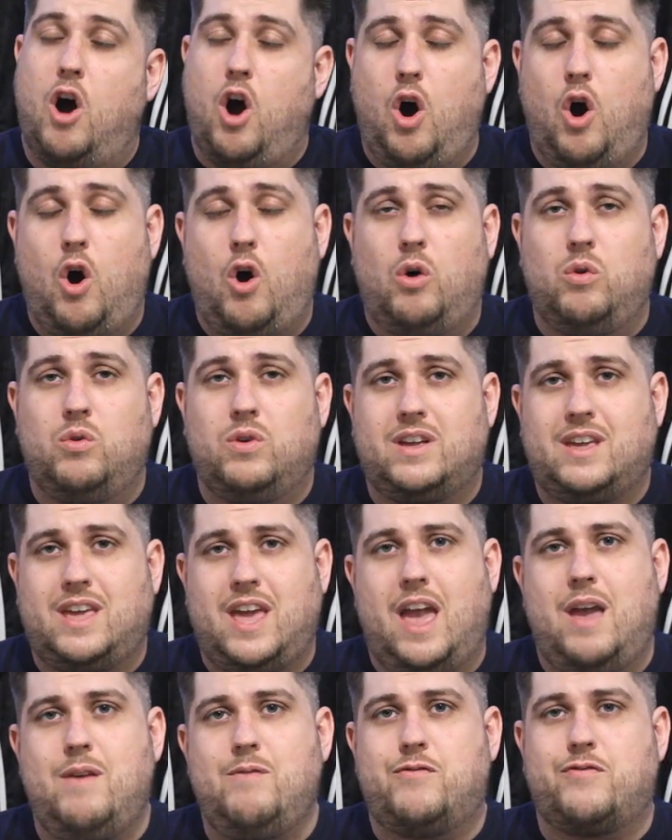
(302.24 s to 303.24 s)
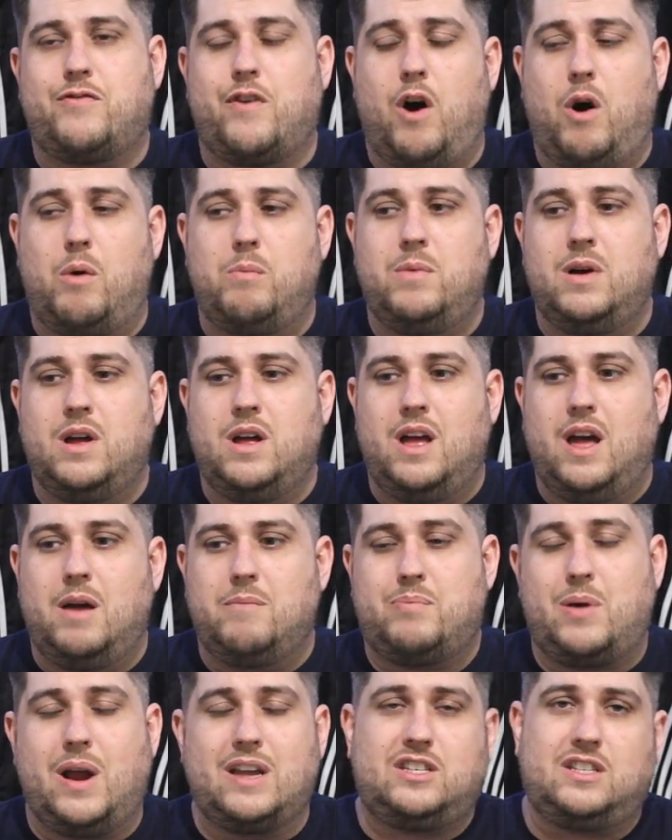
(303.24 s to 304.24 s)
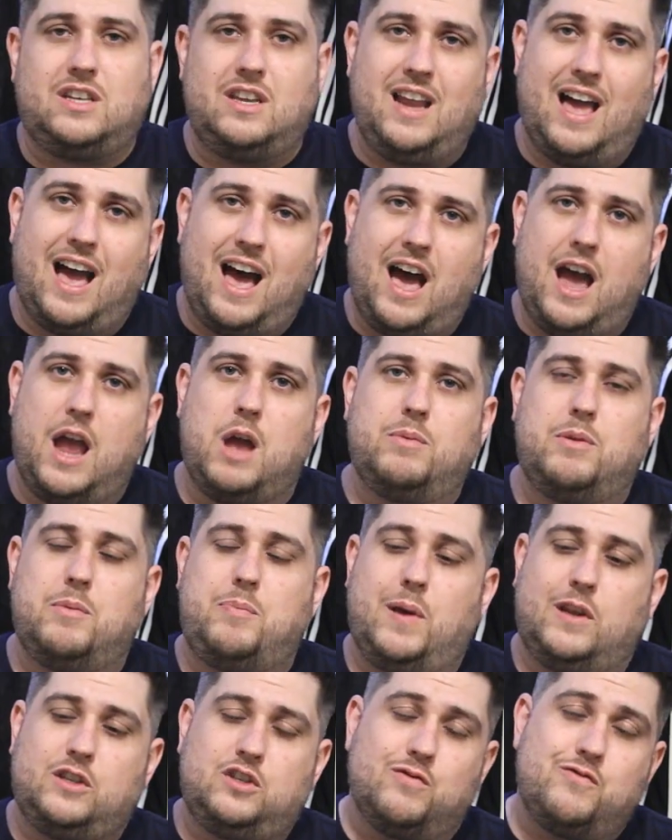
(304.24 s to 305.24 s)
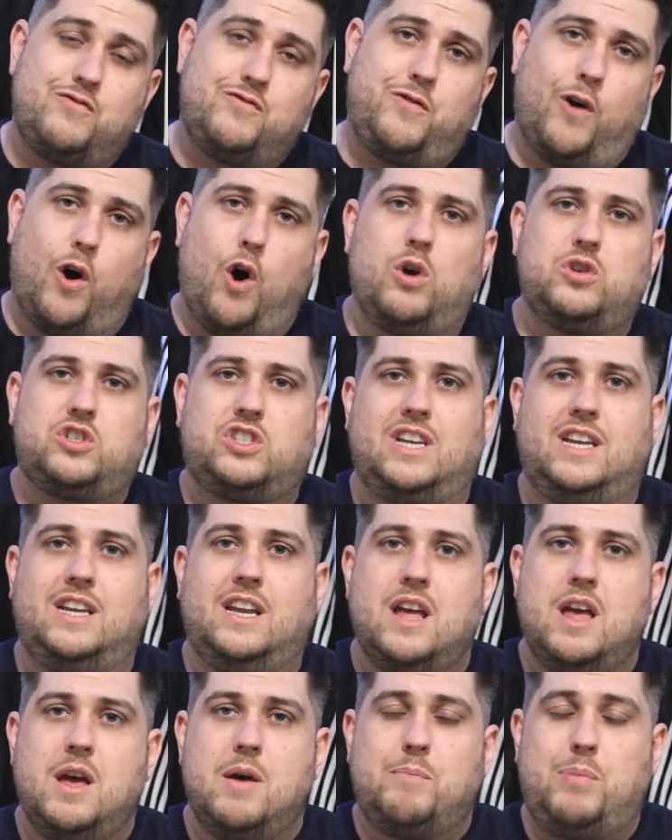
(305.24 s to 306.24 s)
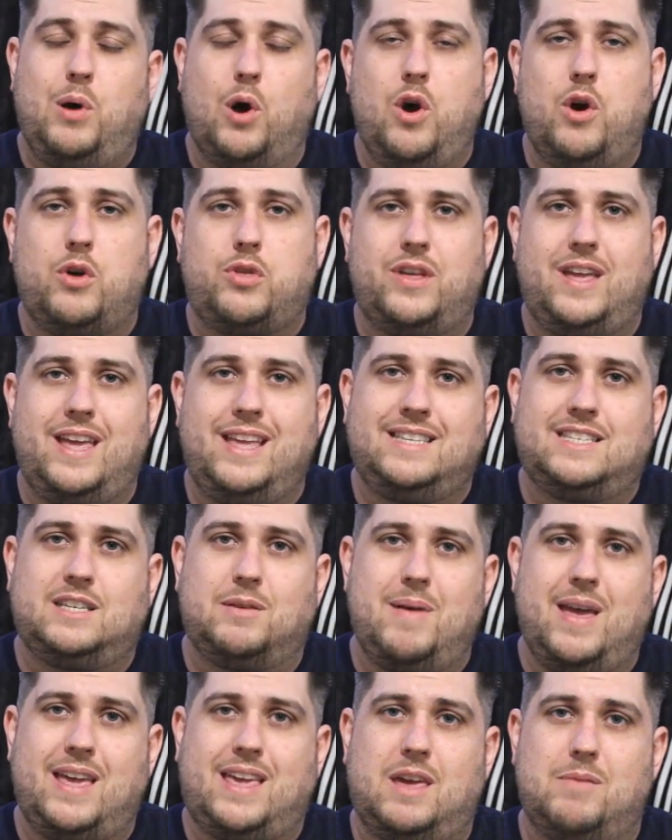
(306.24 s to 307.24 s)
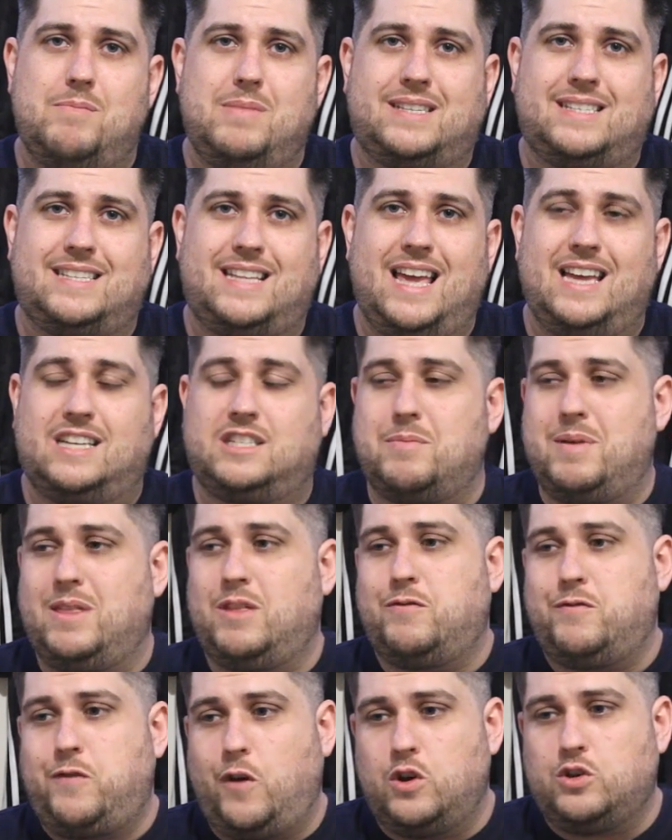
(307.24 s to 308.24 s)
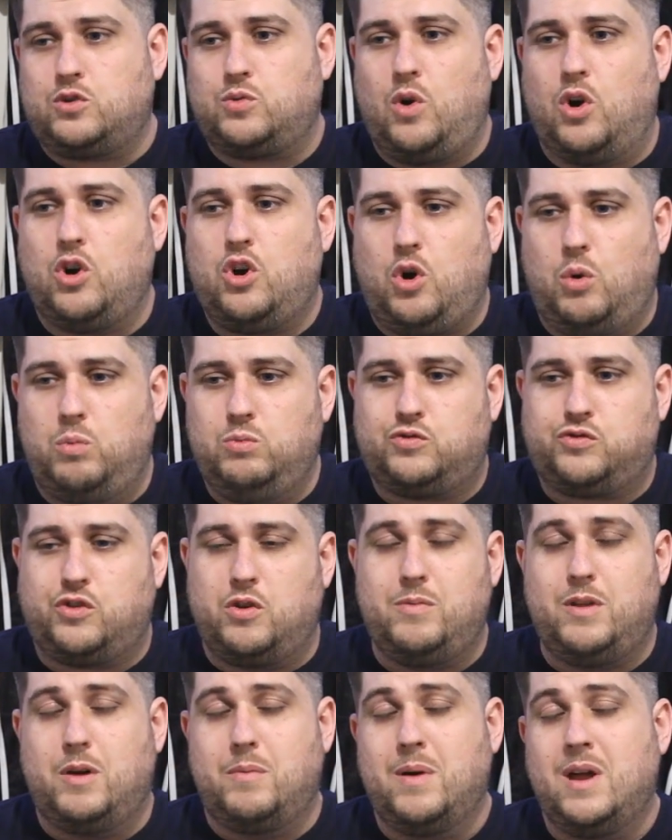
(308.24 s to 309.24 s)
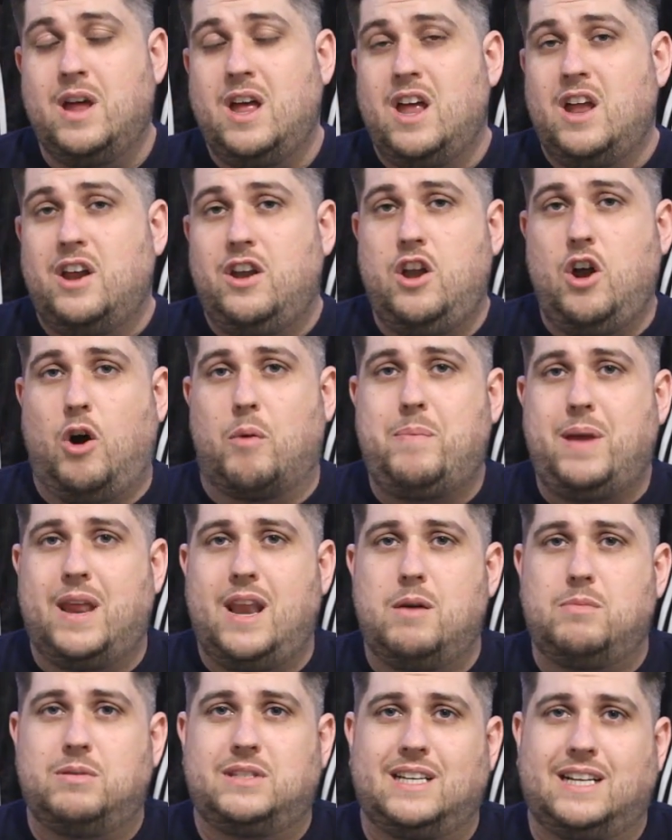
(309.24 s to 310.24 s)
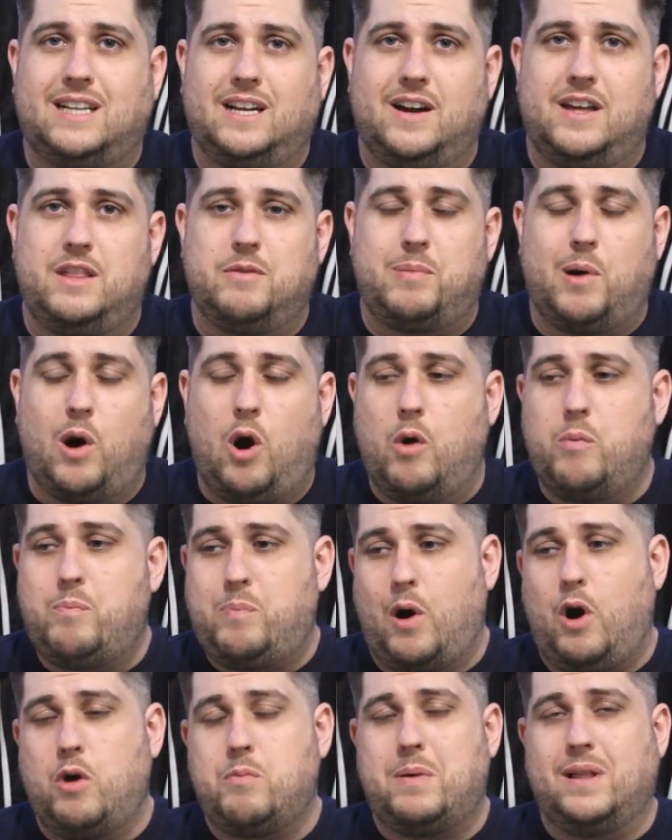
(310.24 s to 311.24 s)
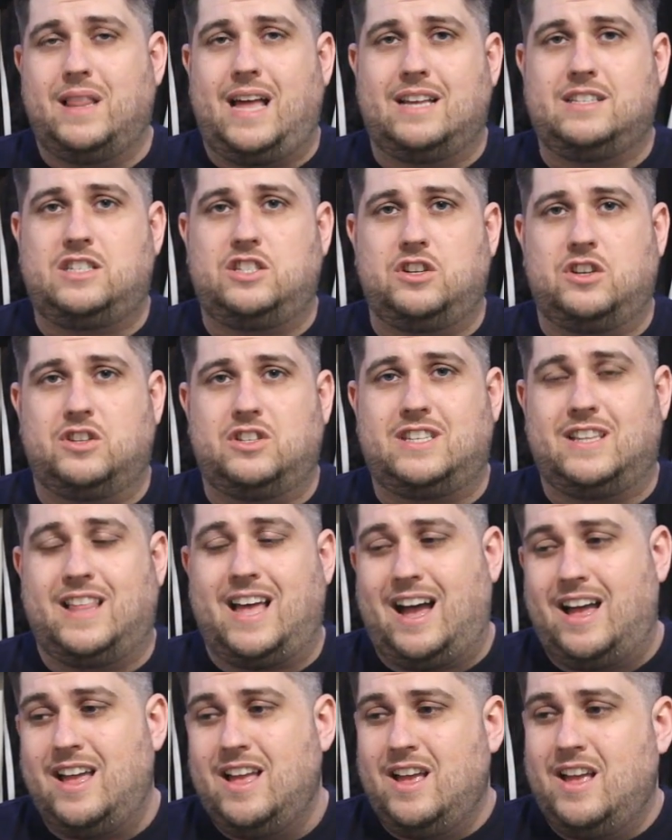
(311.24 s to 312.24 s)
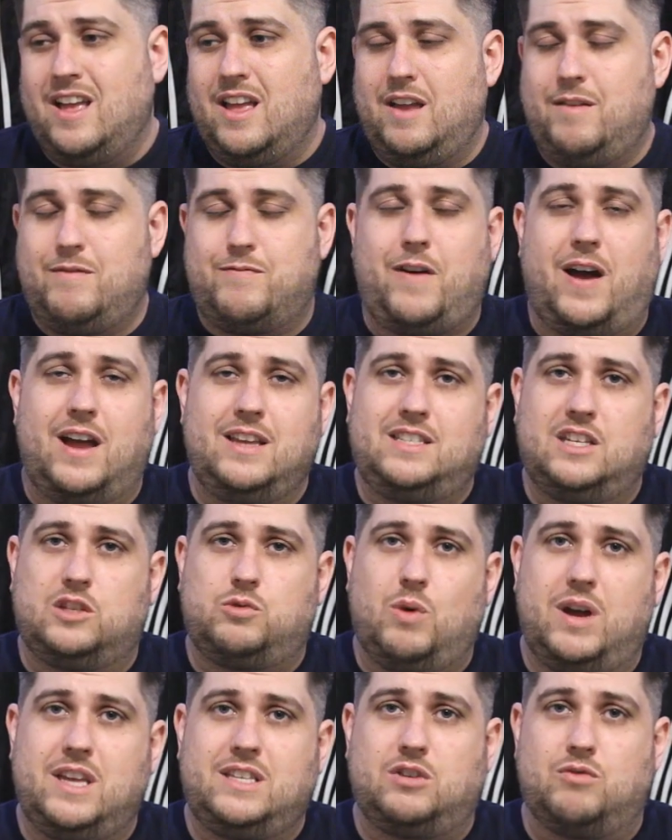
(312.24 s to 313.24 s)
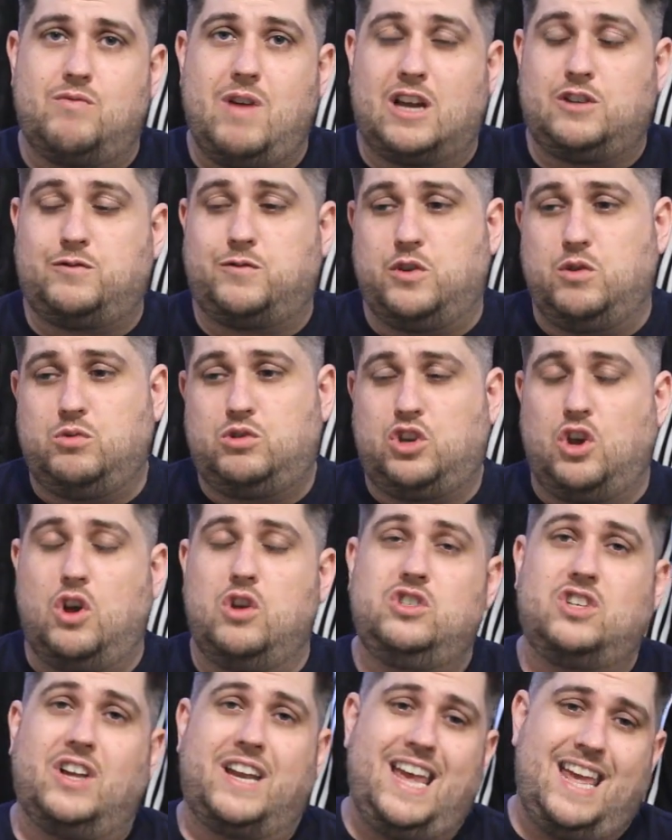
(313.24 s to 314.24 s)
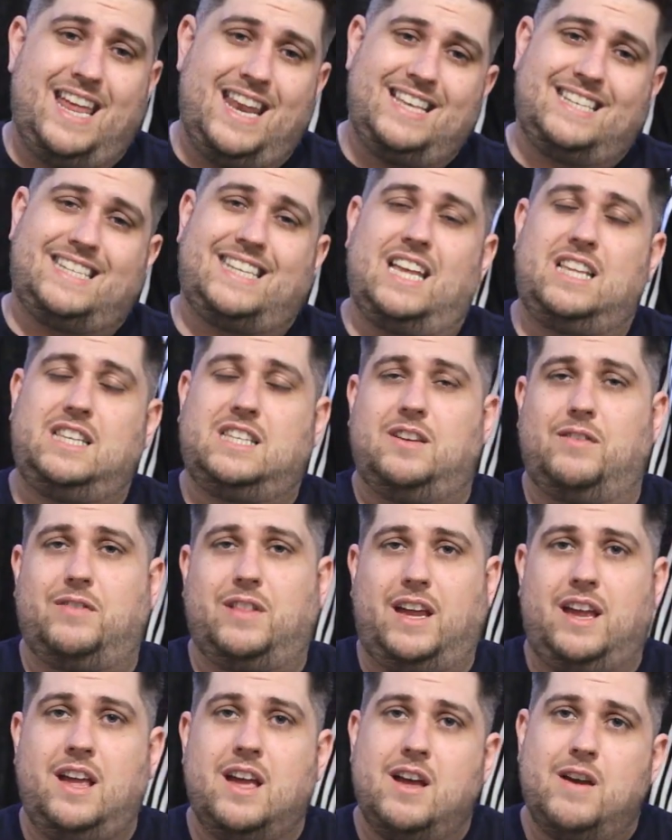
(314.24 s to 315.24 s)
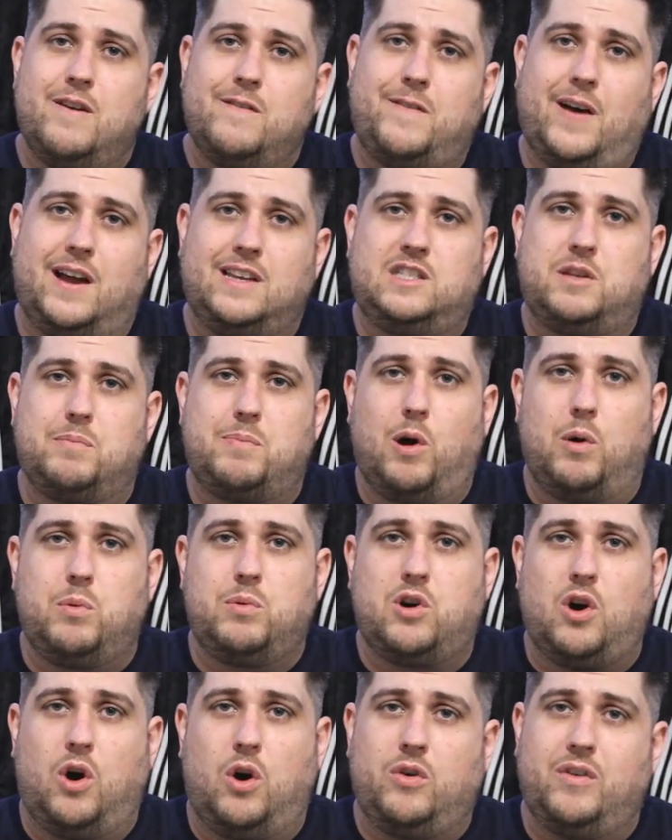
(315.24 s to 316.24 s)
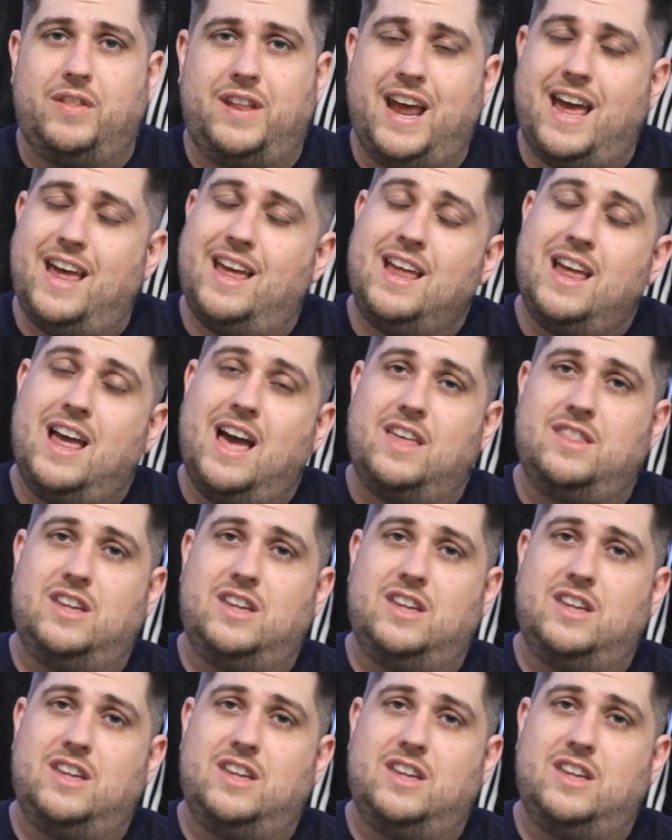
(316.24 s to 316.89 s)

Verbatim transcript: all came from pressing high up the pitch and forcing Perth into making mistakes. I mean, the first one comes from them not being able to clear the ball. Pogba latches onto that, it finds its way to Rashford, who turns on it and instinctively finds the bottom corner of the net.